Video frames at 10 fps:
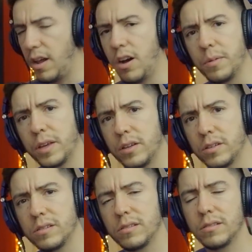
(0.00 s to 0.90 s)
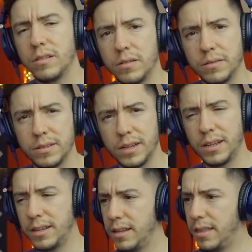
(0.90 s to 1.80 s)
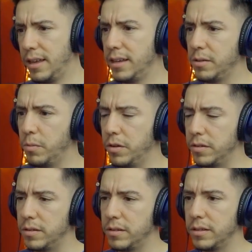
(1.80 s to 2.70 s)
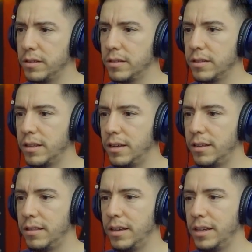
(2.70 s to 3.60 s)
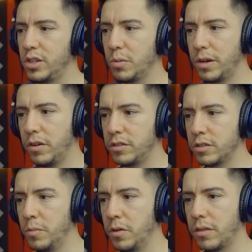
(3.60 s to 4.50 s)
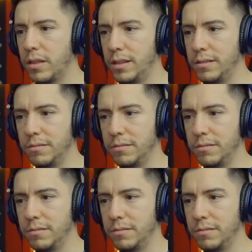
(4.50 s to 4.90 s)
No, because no, I think it won't. The issue with auto smooth